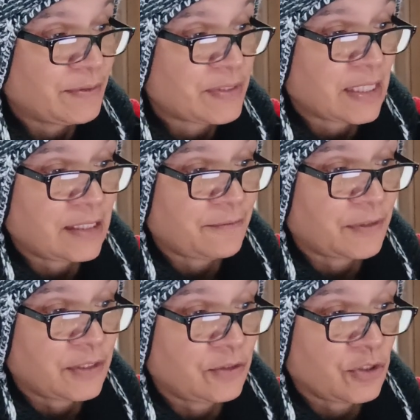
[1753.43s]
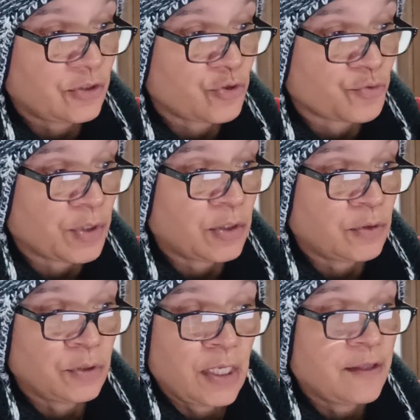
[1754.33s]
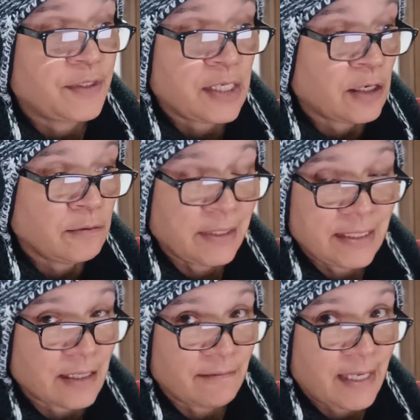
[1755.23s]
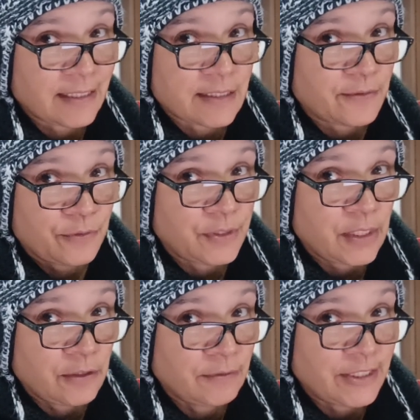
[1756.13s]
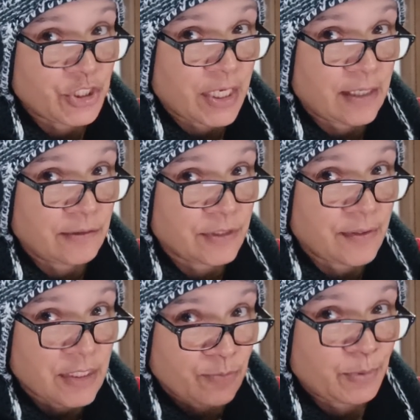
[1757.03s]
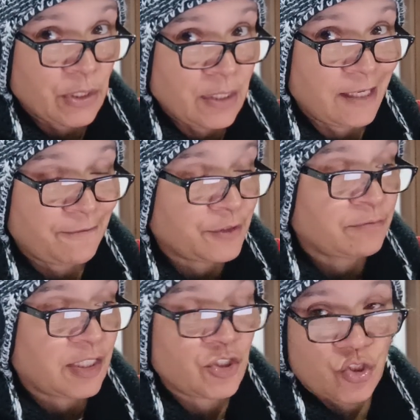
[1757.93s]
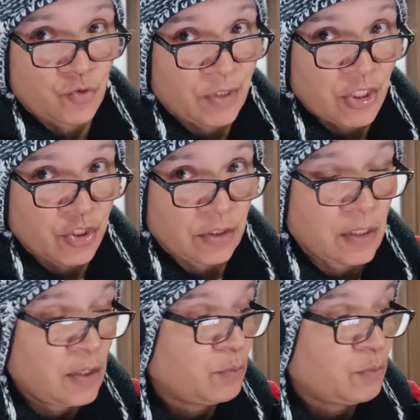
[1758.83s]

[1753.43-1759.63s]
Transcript: with significant control, the only director, or the only shareholder. It's purely for the registration